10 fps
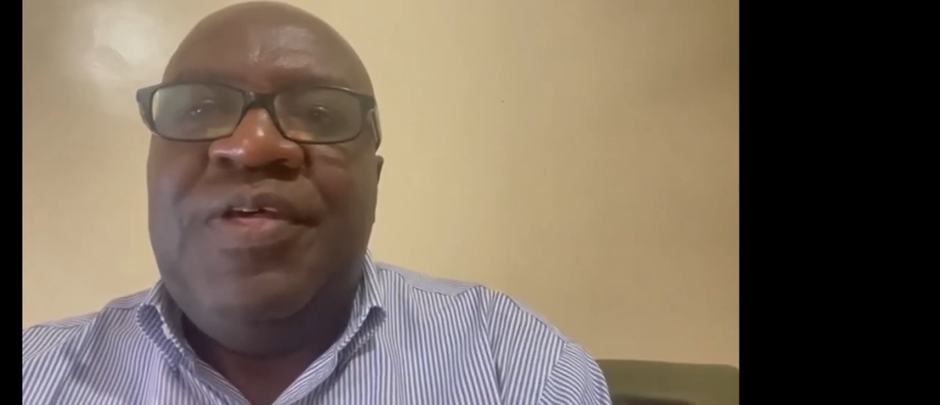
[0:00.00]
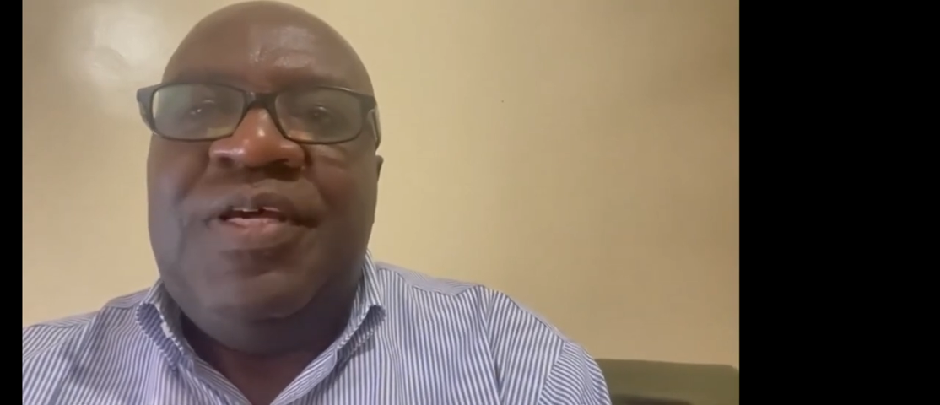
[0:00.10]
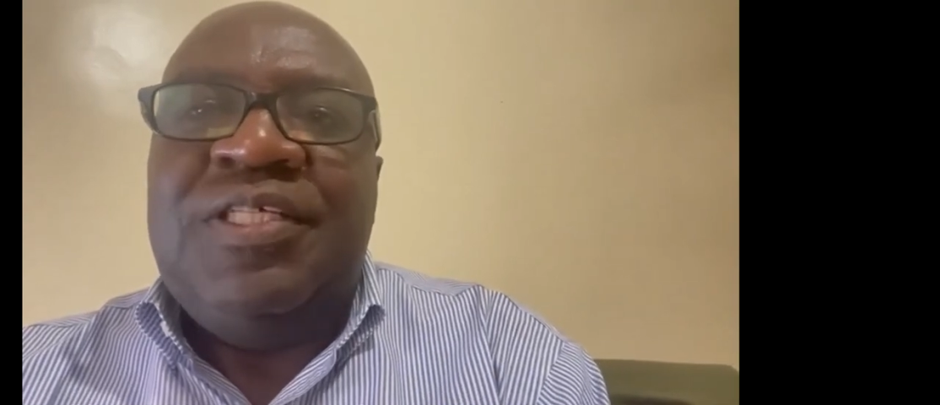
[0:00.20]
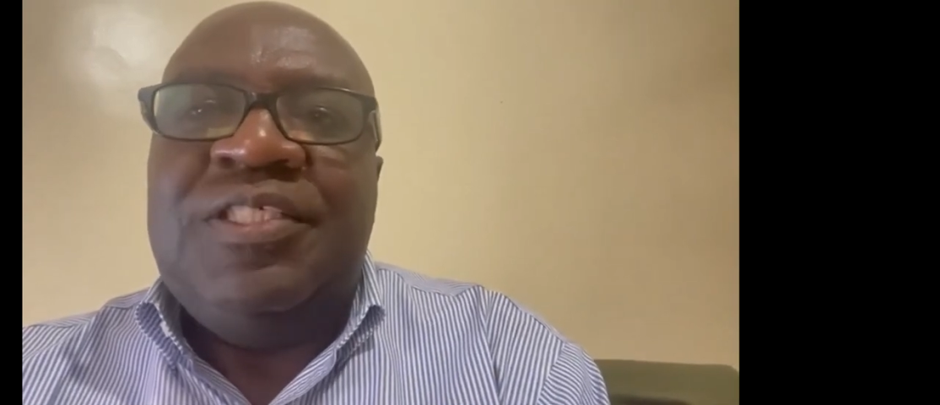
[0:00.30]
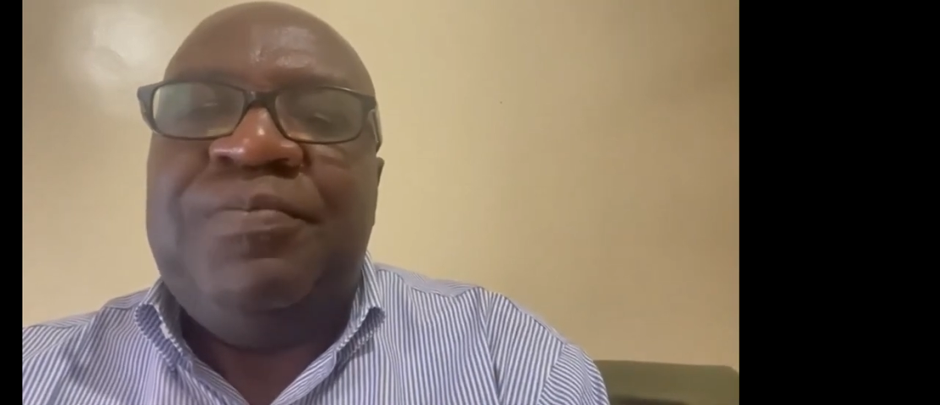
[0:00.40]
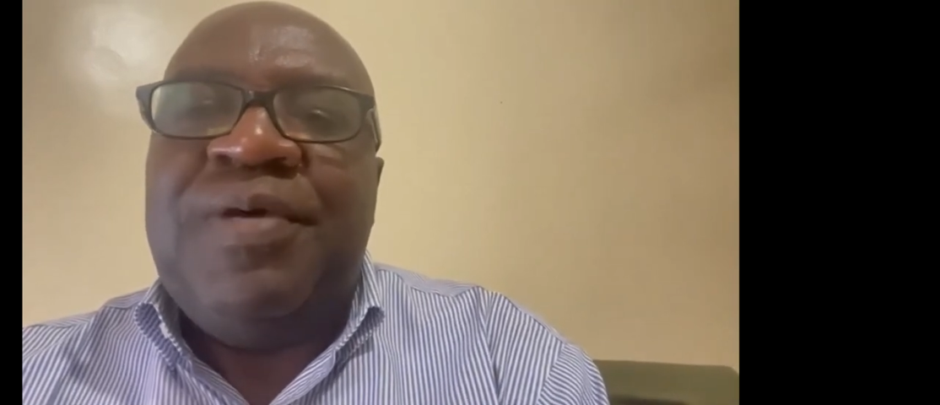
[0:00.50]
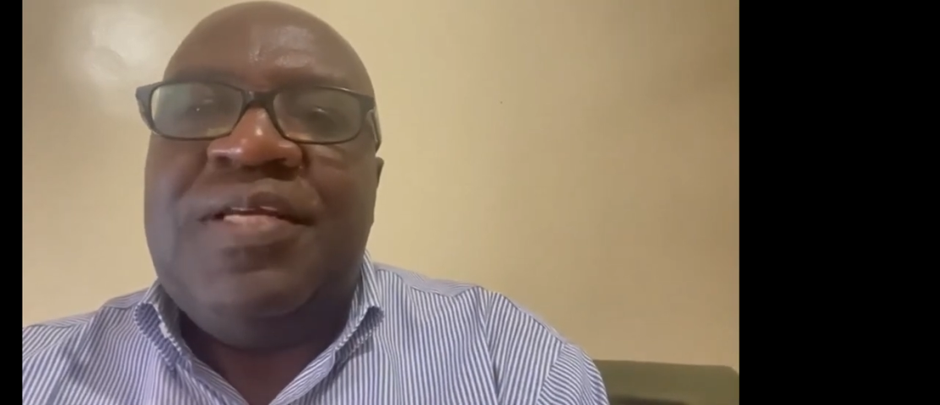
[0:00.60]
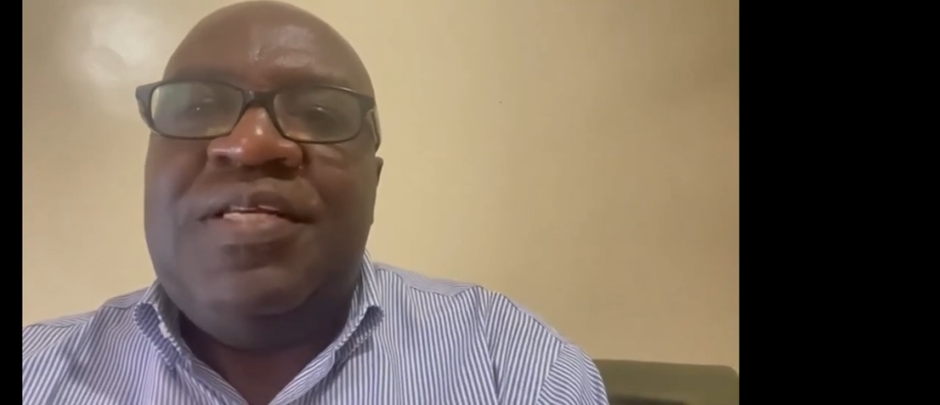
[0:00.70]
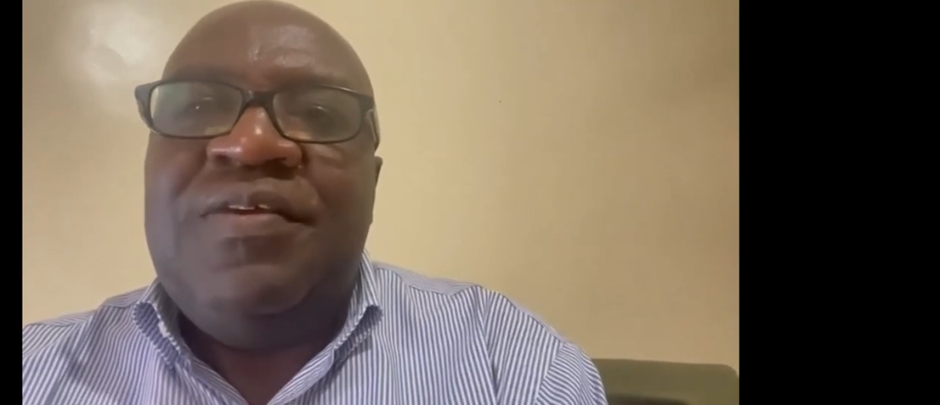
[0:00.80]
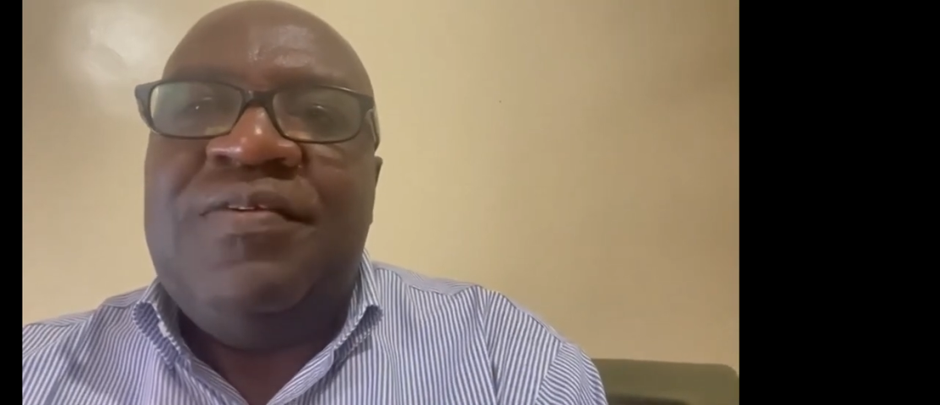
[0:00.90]

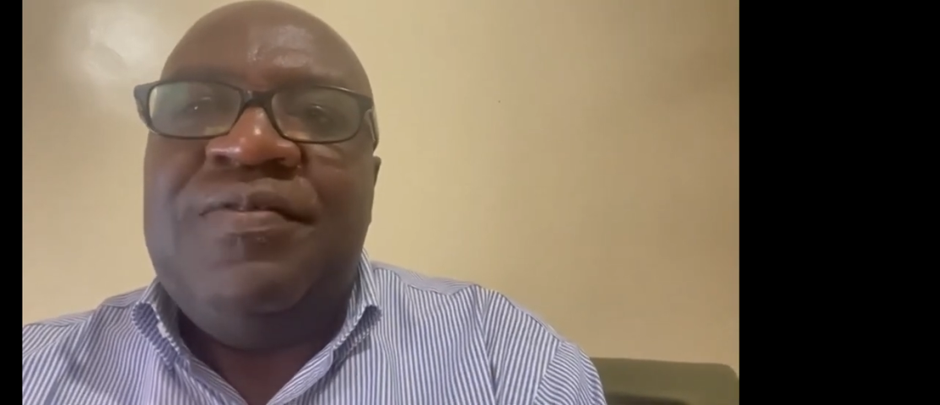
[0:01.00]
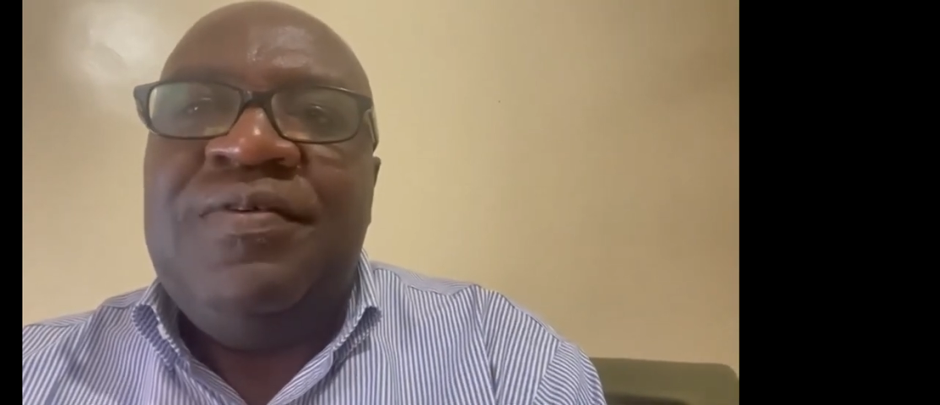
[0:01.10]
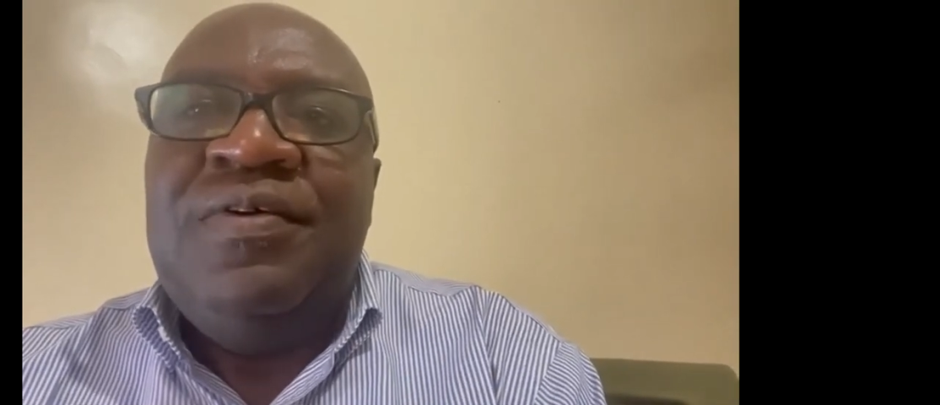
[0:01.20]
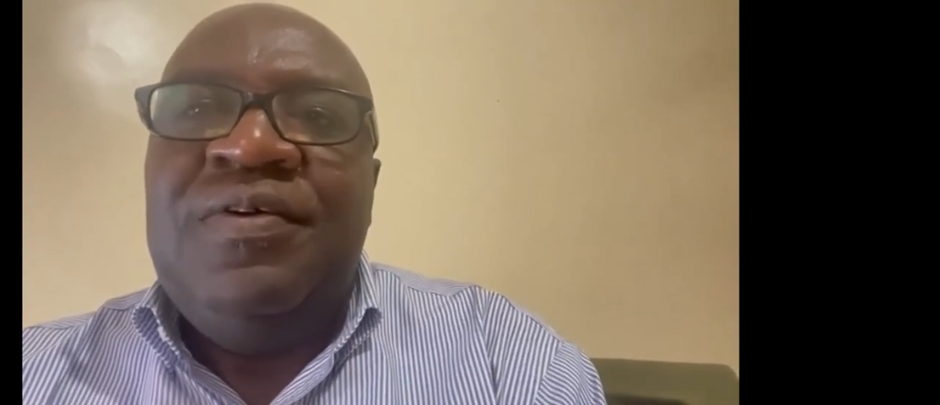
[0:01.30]
irrespective